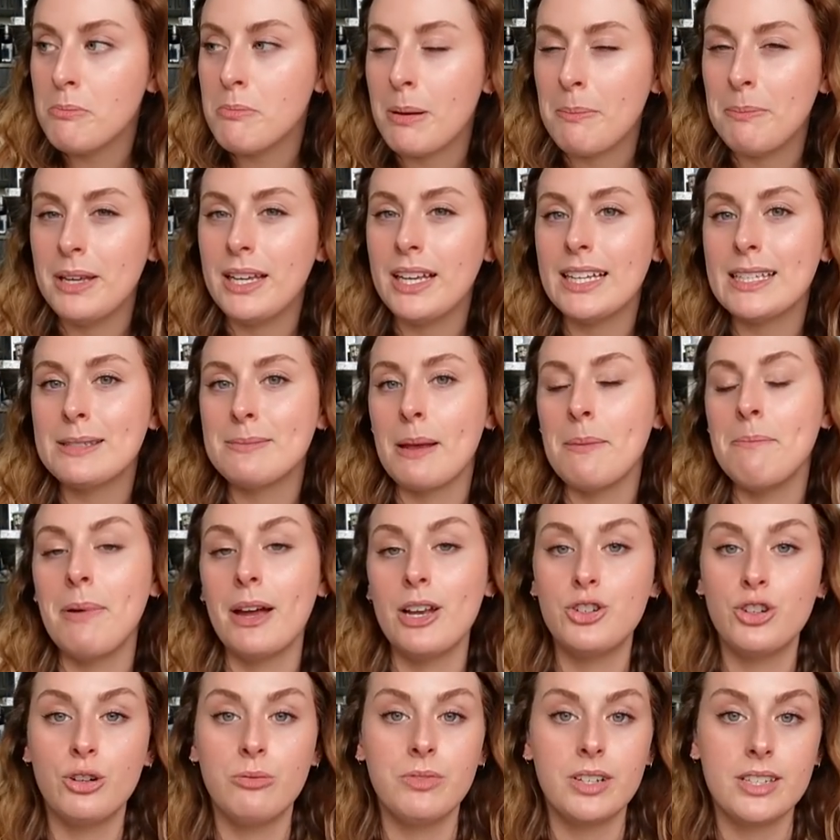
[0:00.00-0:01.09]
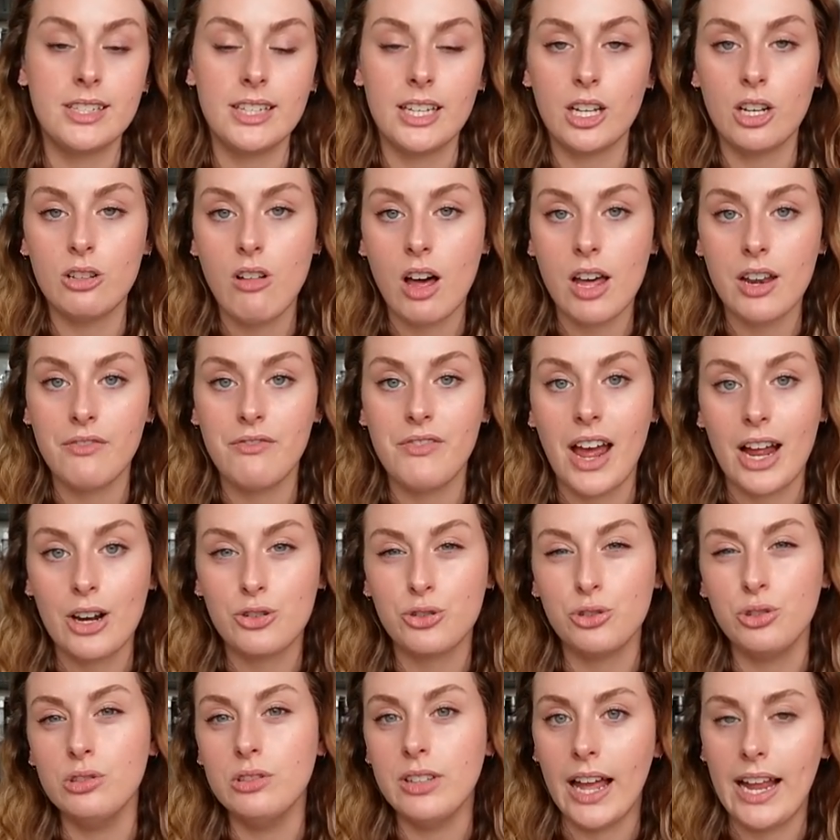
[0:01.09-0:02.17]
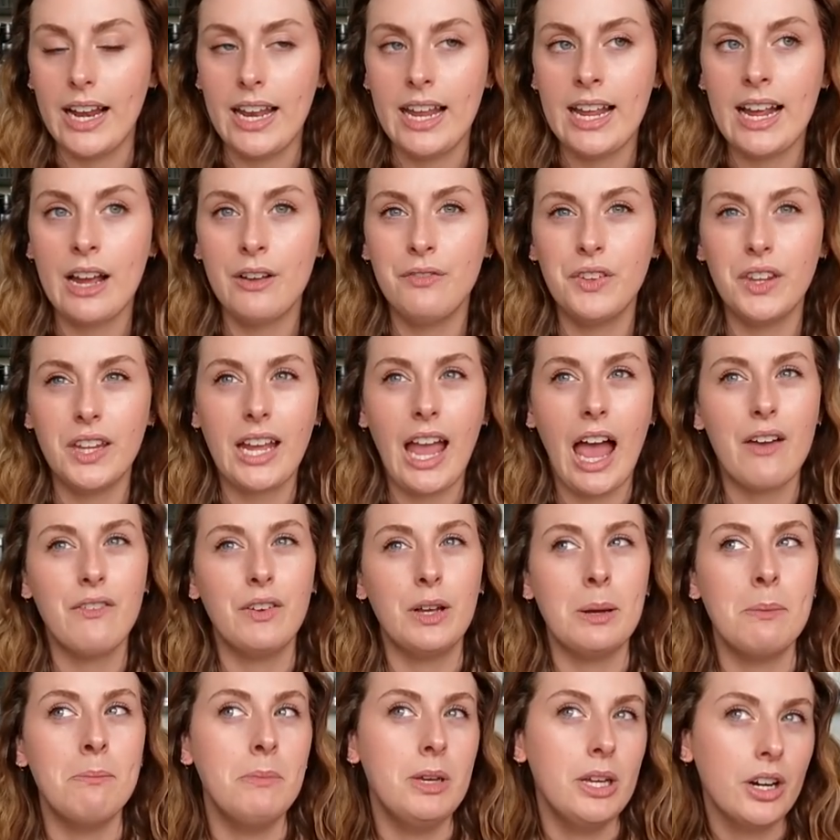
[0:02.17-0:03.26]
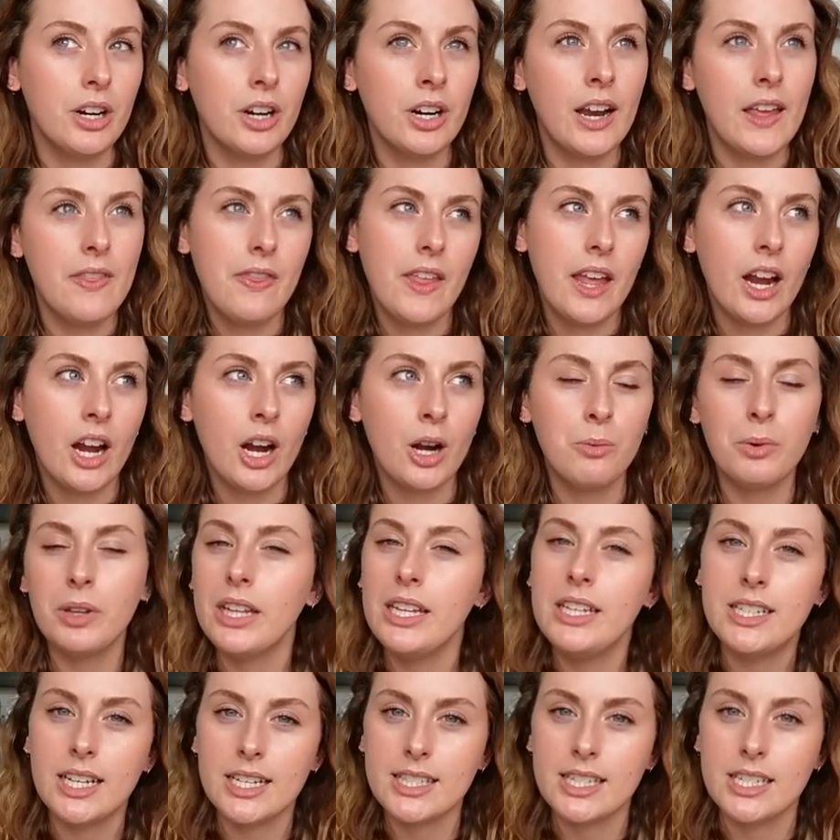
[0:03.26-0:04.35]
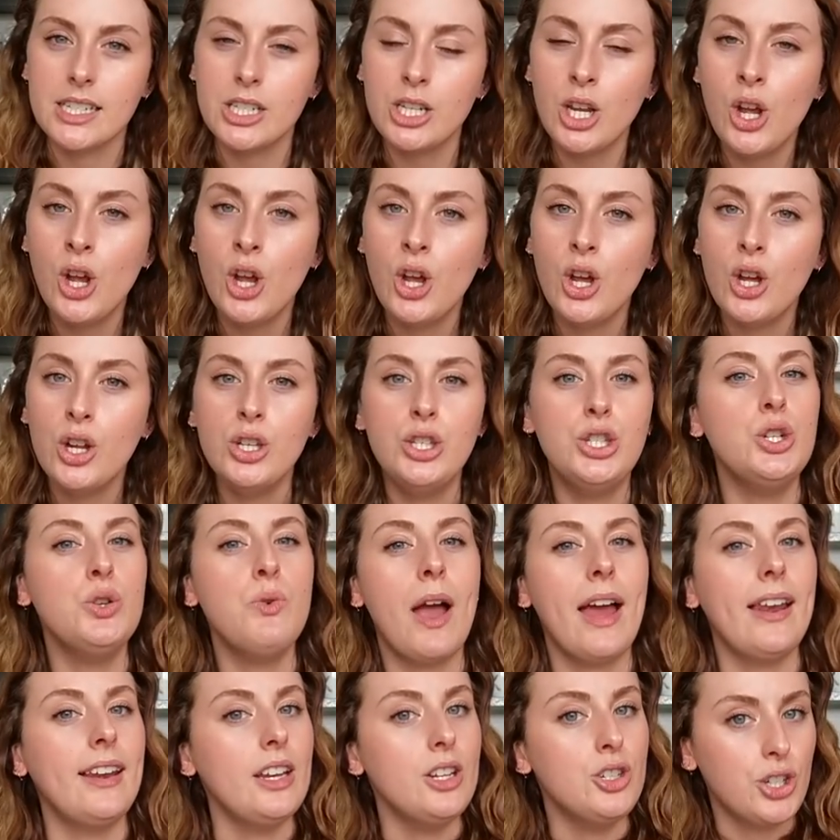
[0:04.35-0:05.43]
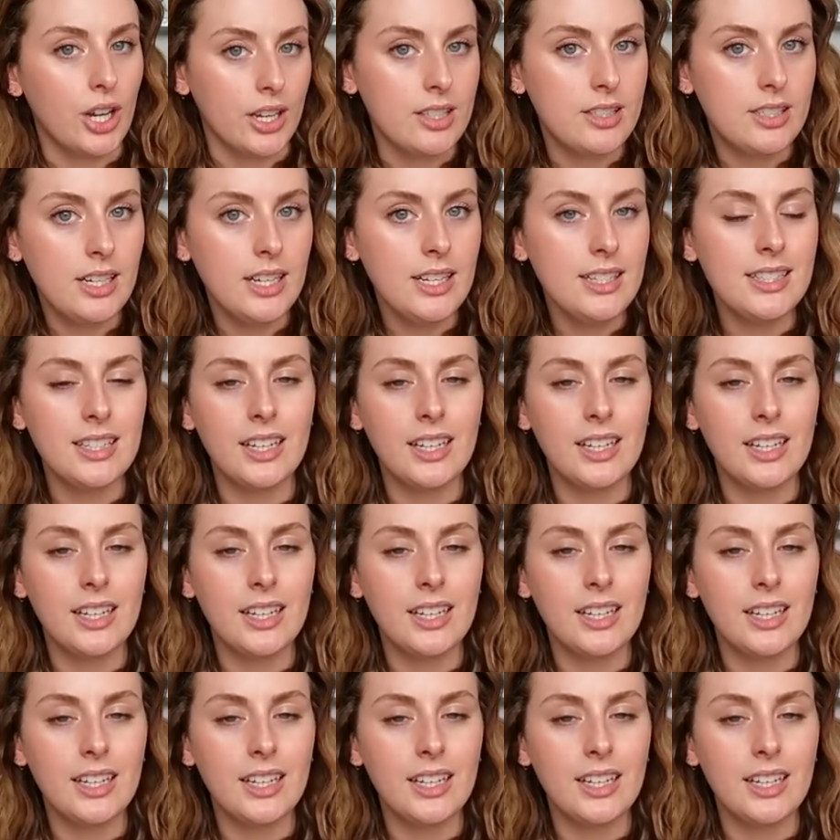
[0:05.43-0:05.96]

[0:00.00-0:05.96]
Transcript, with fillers: but because my bedroom doesn't get a lot of natural lighting, I feel like having a mirror in there really doesn't do any justice.